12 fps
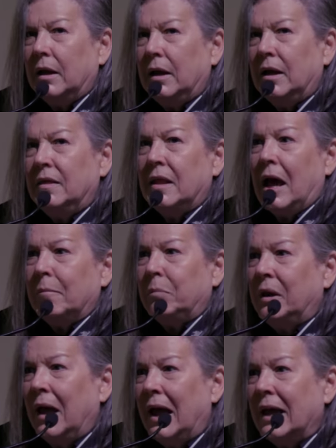in that
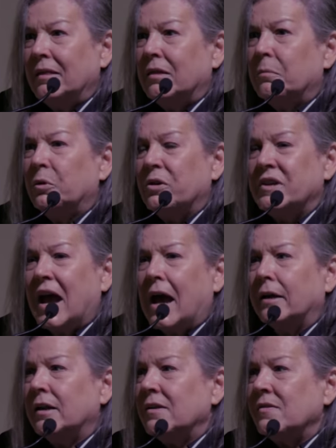play, the
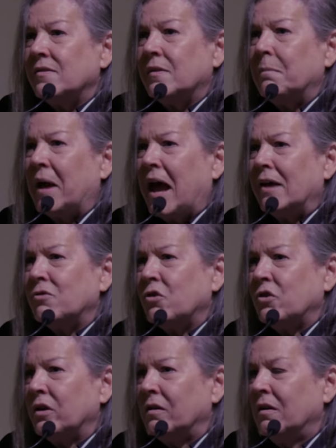protagonist,
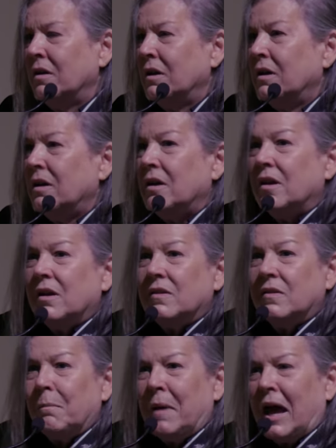Sebastian,
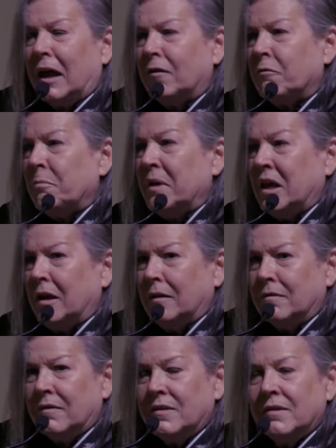is a man of
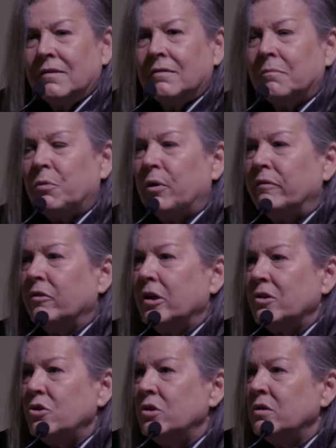means,
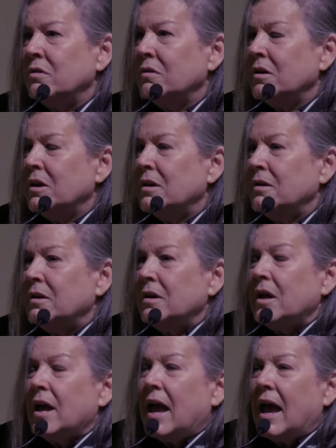privilege,
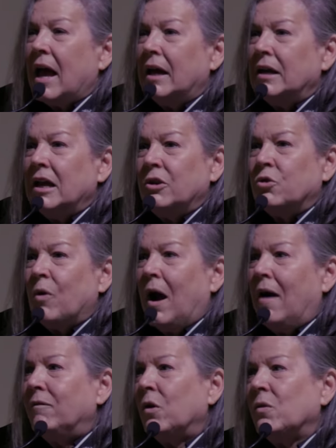and he
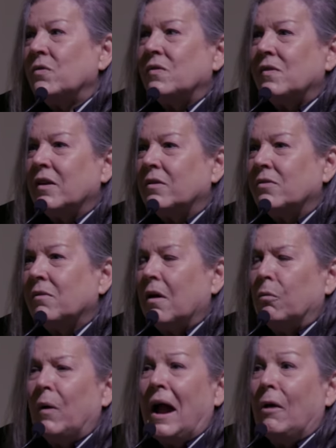travels
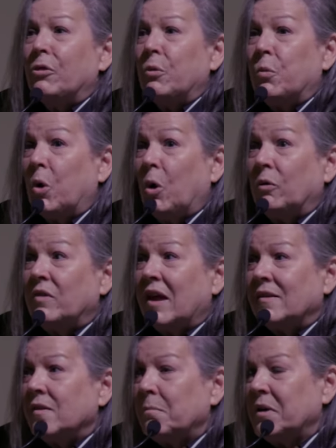around the world,
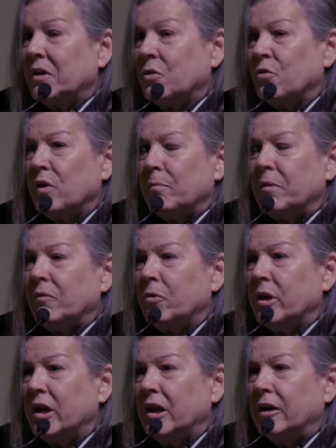takes a big trip
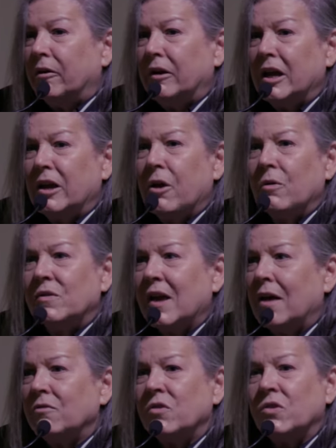every year, and he goes
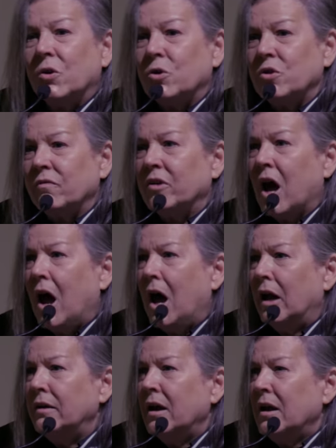out in search of
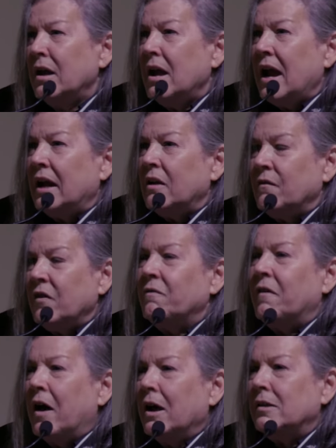God. And if he
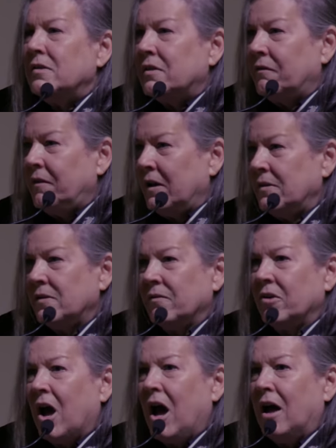finds the face
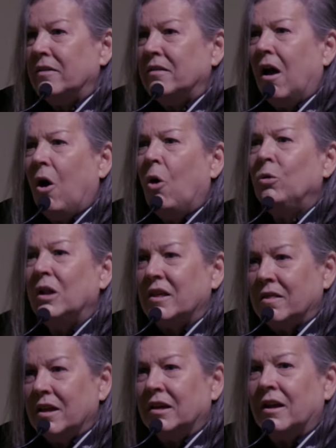of God,
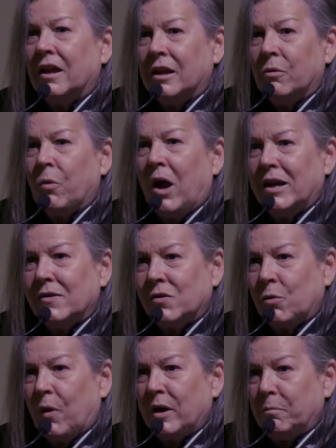only then can he write his
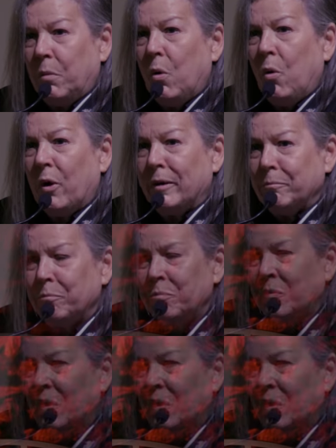great poem.